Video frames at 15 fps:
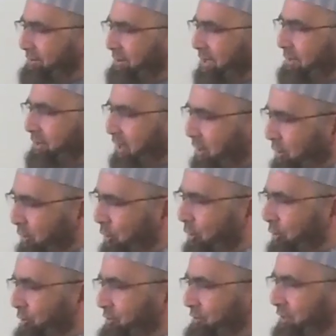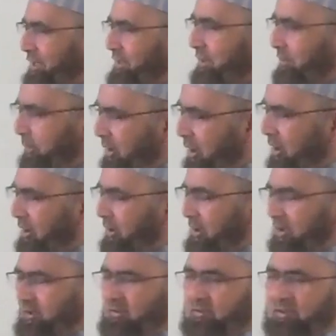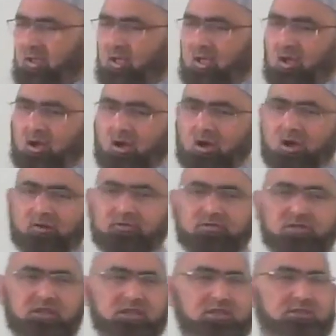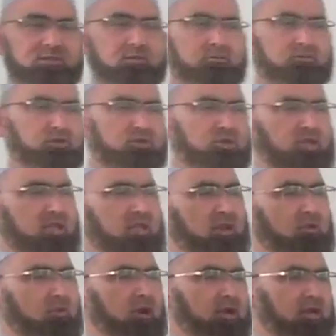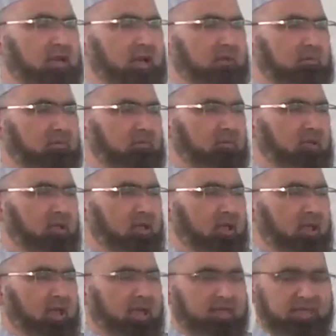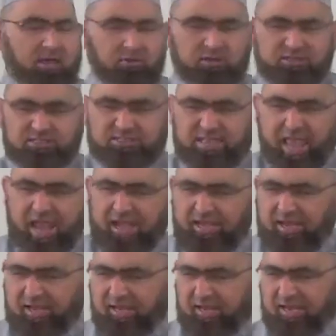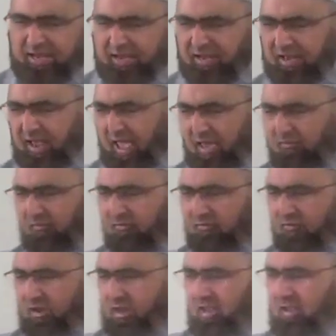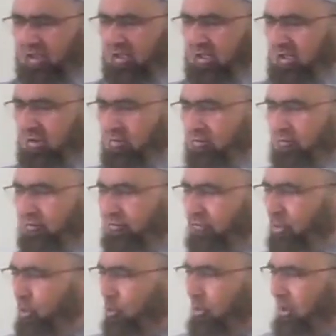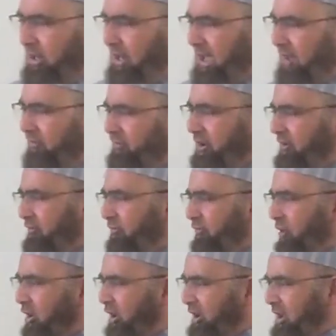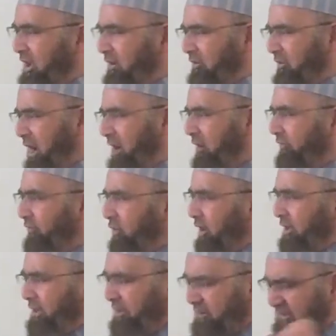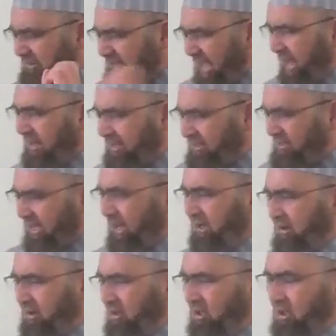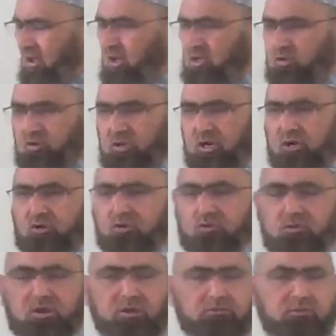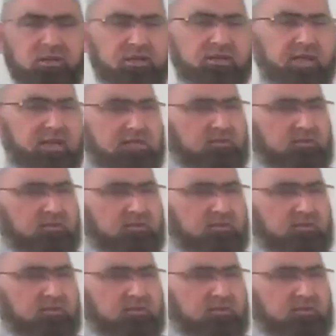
and the clothes and the belongings of these mushrikeen who had come. And there was sand in every food, in every kind of water, there was sand inside. So the tents